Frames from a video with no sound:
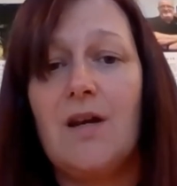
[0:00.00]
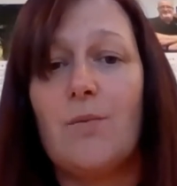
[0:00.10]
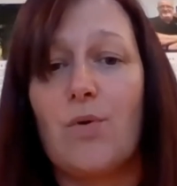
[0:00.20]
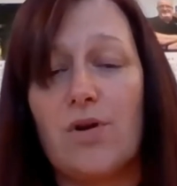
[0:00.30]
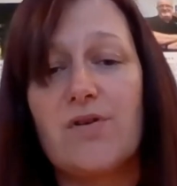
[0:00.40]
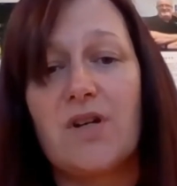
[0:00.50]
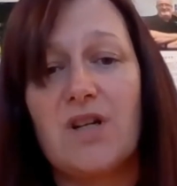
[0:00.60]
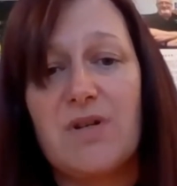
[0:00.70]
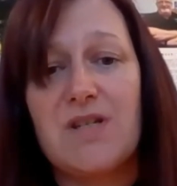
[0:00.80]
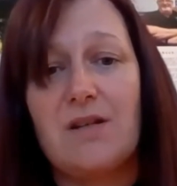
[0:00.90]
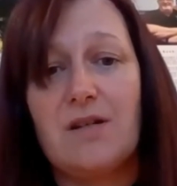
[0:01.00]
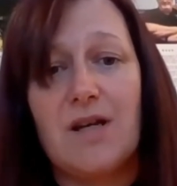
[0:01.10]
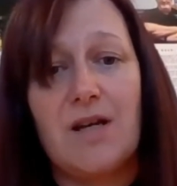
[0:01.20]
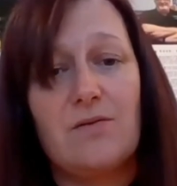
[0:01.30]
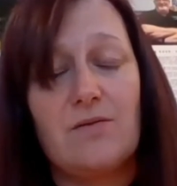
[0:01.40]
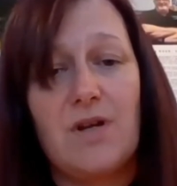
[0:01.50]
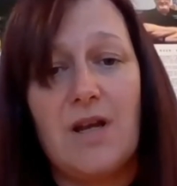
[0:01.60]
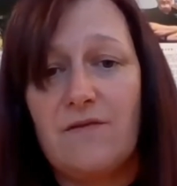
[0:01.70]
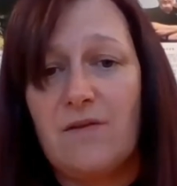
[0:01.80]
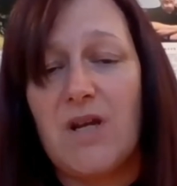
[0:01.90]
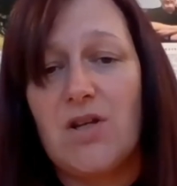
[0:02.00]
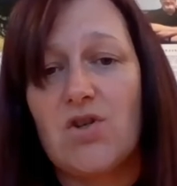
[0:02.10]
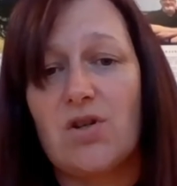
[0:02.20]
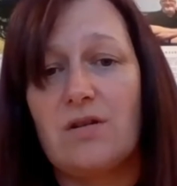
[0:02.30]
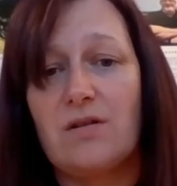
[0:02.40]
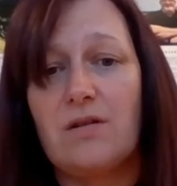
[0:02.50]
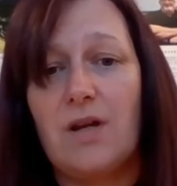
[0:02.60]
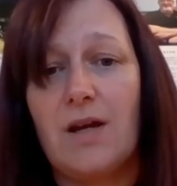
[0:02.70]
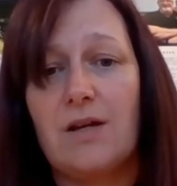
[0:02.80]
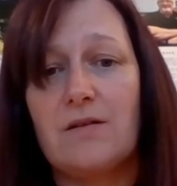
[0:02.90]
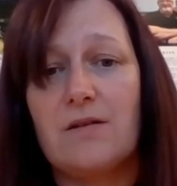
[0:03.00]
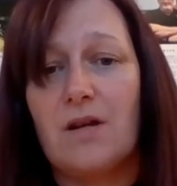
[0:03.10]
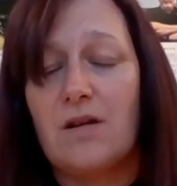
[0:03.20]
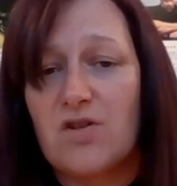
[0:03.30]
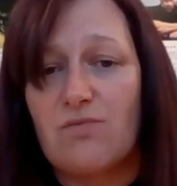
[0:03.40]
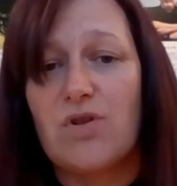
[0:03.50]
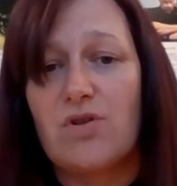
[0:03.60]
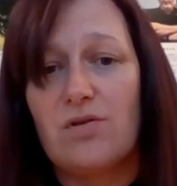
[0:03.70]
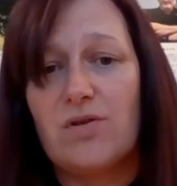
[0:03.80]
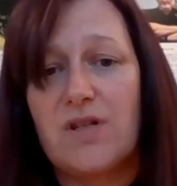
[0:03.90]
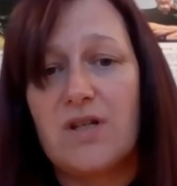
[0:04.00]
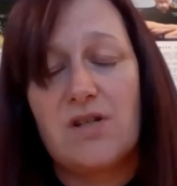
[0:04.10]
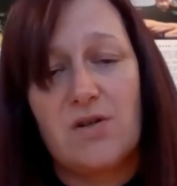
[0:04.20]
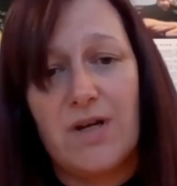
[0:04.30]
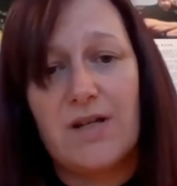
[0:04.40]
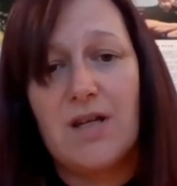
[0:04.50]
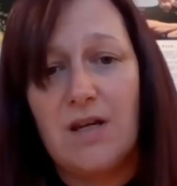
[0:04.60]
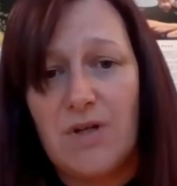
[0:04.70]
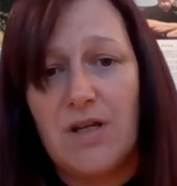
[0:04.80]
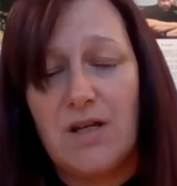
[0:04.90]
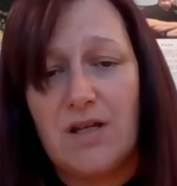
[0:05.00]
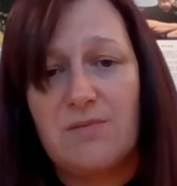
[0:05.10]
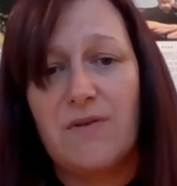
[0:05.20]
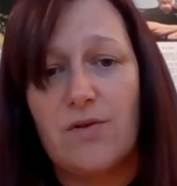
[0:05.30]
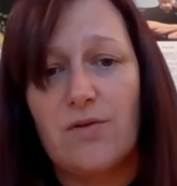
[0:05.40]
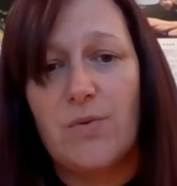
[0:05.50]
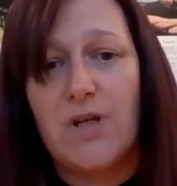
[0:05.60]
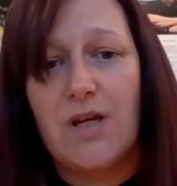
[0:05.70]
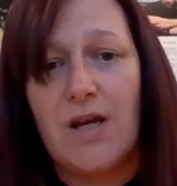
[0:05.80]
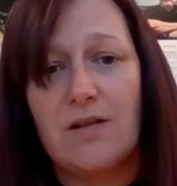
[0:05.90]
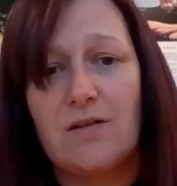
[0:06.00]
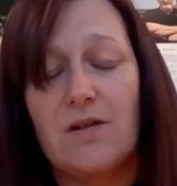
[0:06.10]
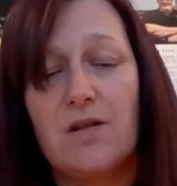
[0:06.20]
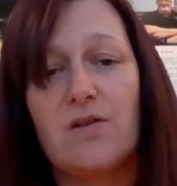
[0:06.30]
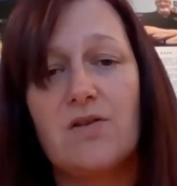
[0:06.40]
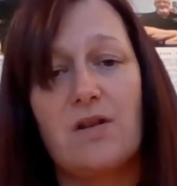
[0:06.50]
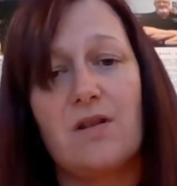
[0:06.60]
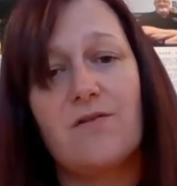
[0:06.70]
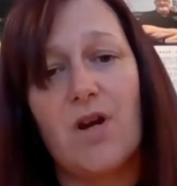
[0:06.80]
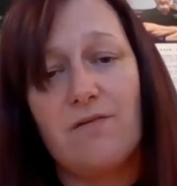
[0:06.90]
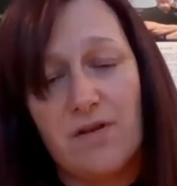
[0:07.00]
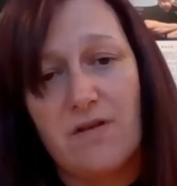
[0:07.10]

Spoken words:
We're also going to be sending out information and some resources to our team leads before the weekend so that they've got everything